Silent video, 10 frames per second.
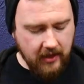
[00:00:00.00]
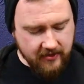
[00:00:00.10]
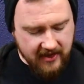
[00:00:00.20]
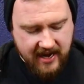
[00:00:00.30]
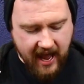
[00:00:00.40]

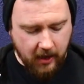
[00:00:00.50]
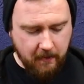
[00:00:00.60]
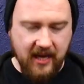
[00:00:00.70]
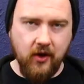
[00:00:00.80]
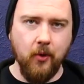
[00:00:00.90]
the neck
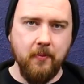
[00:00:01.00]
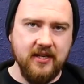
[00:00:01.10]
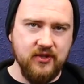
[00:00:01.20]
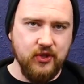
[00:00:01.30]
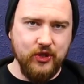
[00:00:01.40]
pickup
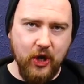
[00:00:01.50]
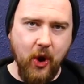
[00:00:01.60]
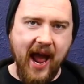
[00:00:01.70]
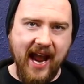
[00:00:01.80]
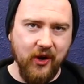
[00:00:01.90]
is
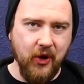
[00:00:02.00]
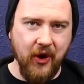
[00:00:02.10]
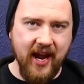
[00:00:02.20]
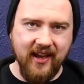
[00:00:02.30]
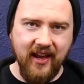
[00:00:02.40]
so
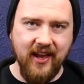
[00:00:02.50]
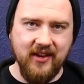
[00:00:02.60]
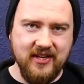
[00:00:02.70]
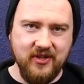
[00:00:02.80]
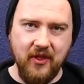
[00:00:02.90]
angry,
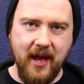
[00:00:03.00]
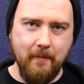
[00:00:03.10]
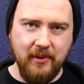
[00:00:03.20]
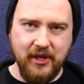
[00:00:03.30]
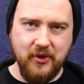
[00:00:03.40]
and it's got
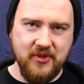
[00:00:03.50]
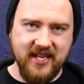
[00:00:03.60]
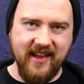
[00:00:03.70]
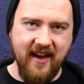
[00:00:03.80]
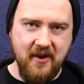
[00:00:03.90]
that
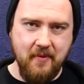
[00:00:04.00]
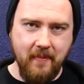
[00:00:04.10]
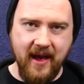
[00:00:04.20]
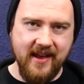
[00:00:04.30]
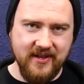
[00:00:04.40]
bluesy kind of
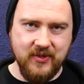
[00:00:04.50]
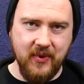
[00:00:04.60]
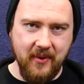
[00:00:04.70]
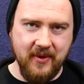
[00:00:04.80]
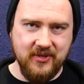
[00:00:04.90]
bite
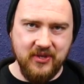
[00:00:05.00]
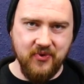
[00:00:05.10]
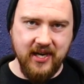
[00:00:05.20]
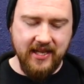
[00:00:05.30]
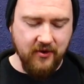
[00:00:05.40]
to it, which is
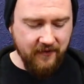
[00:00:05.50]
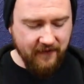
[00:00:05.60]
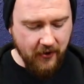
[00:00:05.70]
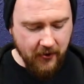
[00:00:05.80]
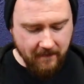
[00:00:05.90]
really good
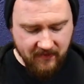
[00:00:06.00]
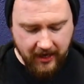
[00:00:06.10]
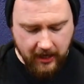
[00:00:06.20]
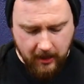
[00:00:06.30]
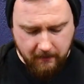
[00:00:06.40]
fun.
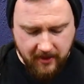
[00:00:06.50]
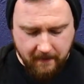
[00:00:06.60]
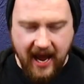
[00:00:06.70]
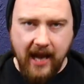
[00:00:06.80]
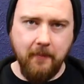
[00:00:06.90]
But the
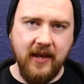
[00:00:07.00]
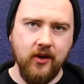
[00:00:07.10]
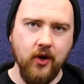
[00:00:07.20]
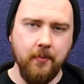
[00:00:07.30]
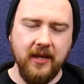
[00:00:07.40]
back
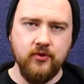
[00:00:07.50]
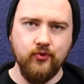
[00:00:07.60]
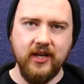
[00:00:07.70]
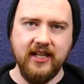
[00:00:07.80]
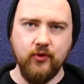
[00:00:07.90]
pickup is
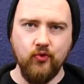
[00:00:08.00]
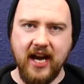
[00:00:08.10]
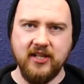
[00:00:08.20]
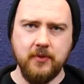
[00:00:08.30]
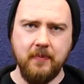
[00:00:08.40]
really
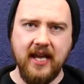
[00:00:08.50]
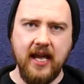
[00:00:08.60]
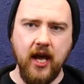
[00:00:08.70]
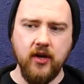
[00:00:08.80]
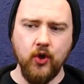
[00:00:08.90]

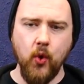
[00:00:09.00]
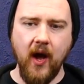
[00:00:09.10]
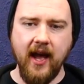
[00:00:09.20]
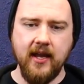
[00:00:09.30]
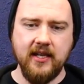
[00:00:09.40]
raspy and
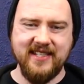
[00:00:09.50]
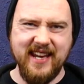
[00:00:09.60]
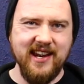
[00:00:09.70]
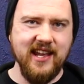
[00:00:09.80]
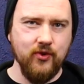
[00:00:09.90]
quite
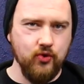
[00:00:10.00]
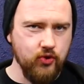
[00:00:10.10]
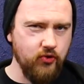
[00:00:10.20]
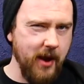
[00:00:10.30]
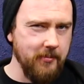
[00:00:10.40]
tinny and
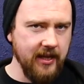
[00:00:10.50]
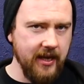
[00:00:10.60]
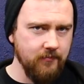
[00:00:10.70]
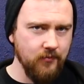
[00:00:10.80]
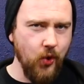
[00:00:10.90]

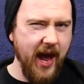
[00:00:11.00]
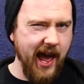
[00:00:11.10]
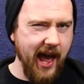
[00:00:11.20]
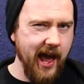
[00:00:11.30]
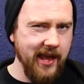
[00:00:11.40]
trebly and quite
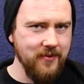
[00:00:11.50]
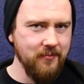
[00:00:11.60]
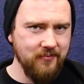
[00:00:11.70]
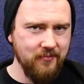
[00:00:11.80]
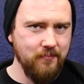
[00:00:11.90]
high.
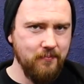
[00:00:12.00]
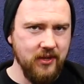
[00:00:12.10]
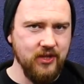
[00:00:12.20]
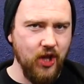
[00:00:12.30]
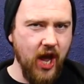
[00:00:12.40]

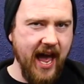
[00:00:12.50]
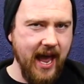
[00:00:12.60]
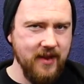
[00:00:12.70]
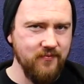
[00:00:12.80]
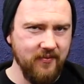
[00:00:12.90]
There's a lot of
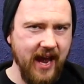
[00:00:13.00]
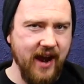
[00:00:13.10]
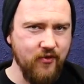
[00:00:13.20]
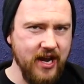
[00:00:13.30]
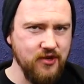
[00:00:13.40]

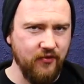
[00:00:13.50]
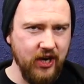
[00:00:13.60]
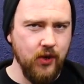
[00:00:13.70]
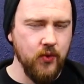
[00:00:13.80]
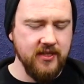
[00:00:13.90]
high range
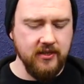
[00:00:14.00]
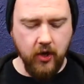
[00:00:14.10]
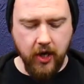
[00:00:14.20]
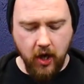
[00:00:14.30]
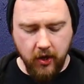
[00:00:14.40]
frequencies
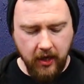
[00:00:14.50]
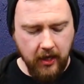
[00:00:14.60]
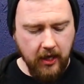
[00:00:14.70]
going on.